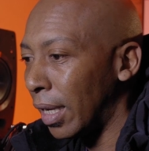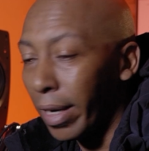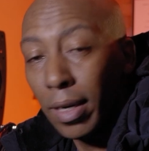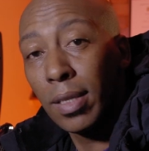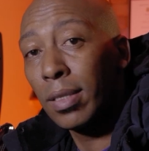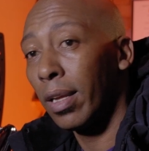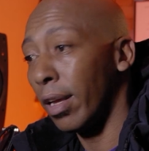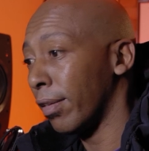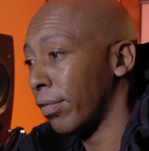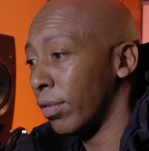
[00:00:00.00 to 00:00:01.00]
And it doesn't
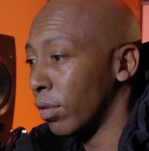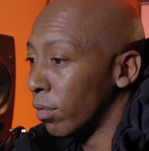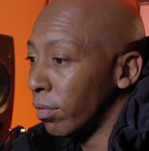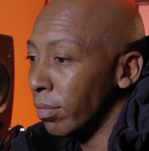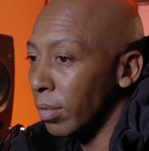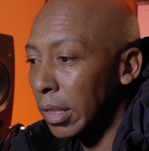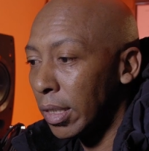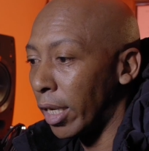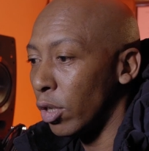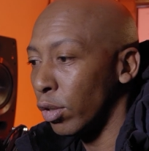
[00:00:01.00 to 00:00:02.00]
have,
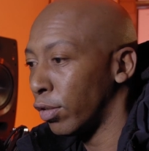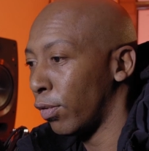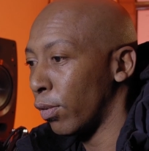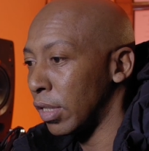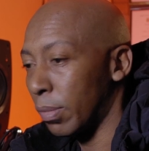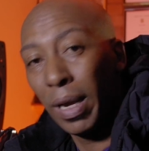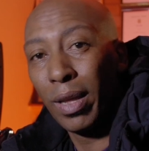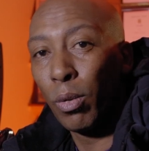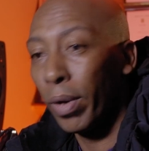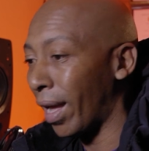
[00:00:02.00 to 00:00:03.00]
great autofocus. By
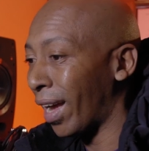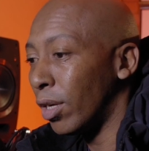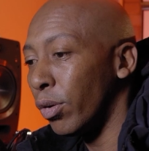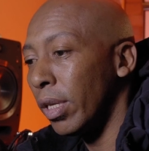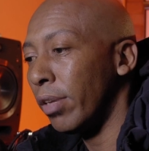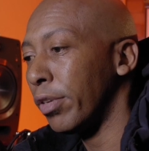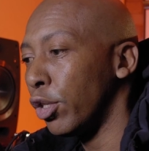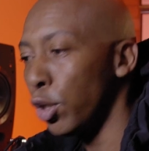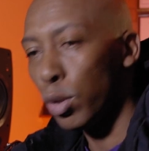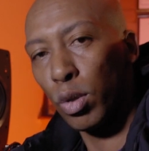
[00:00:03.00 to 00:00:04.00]
the way, I don't even
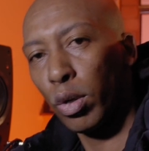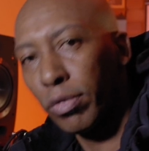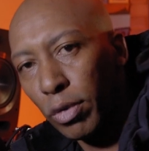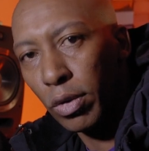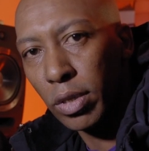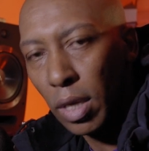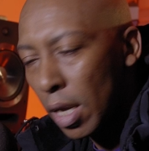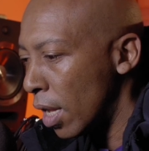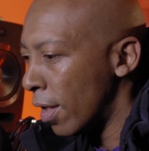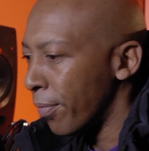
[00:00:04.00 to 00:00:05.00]
use autofocus.
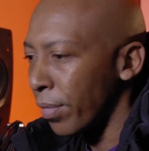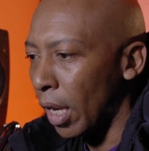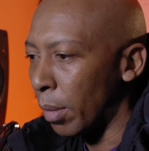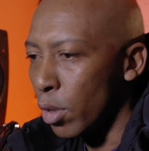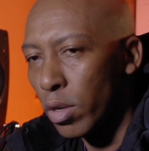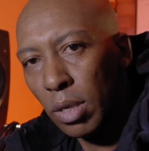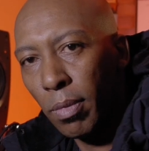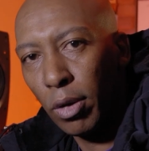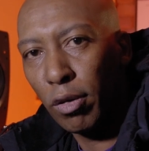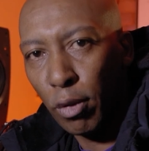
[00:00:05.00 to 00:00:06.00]
I'm using
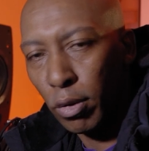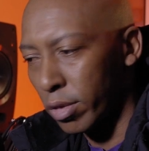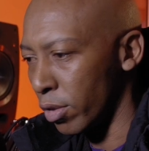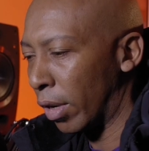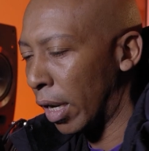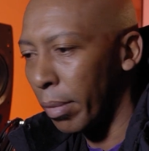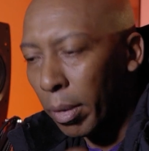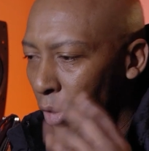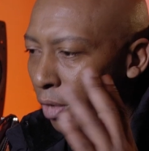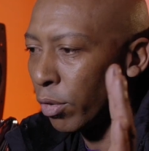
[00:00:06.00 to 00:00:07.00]
manual focus. So I'm
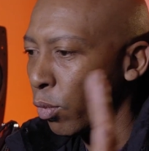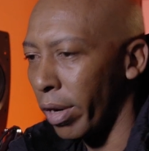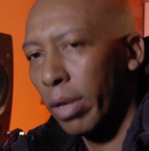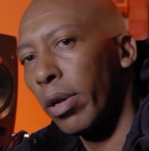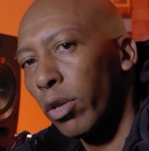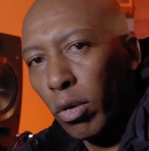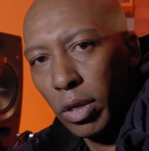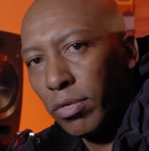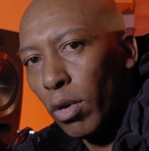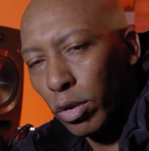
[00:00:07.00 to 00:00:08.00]
not even worried about the
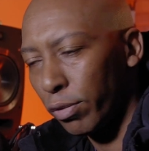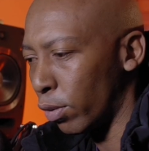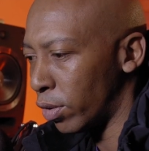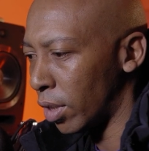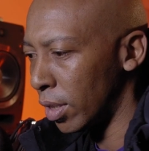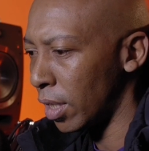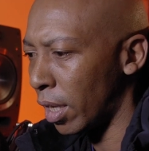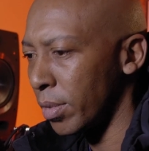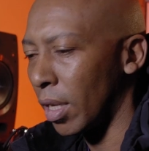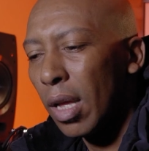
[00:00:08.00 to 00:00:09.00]
autofocus. You understand
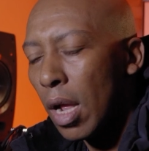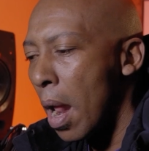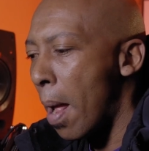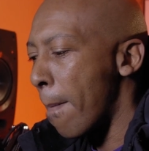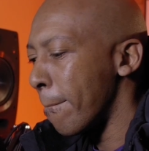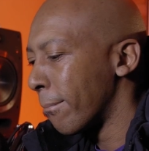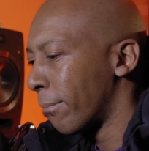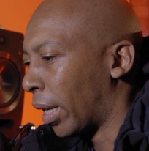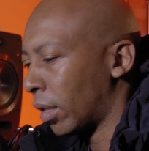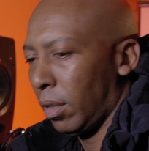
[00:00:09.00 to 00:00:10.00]
what I'm saying?
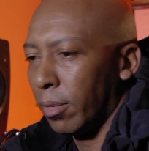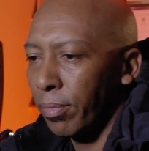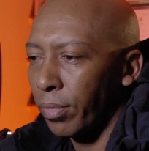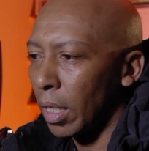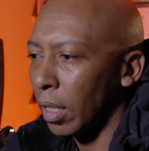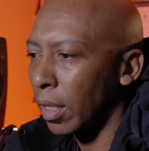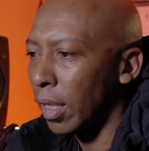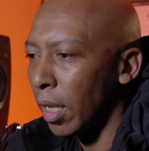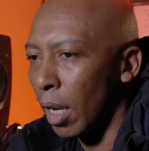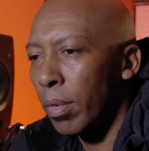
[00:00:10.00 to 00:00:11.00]
But the
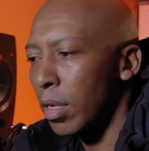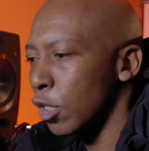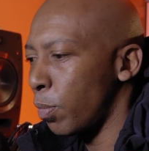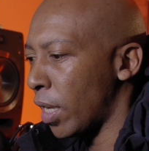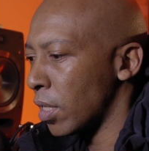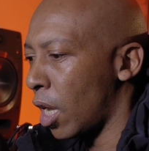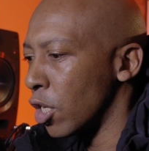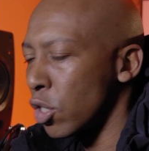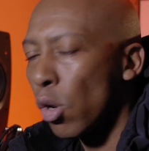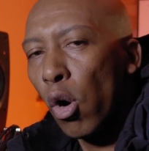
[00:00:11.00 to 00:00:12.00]
camera specs are
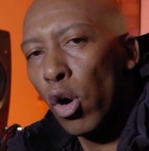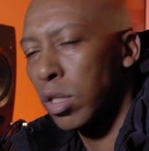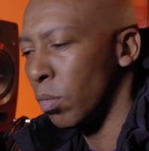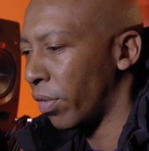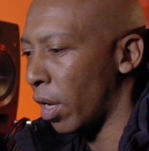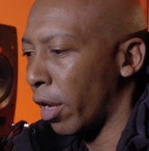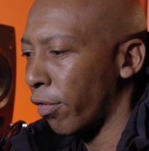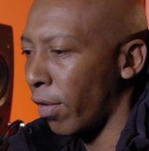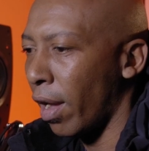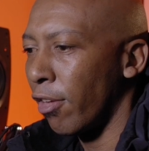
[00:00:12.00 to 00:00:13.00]
so awesome of the
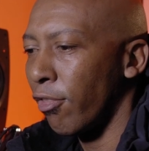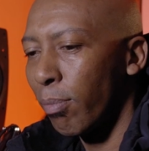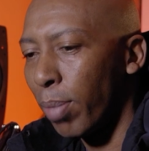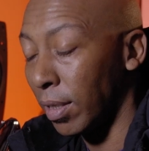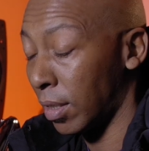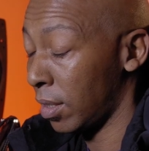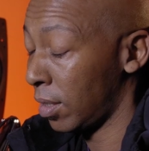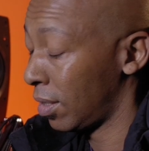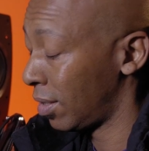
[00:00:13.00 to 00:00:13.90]
R5, but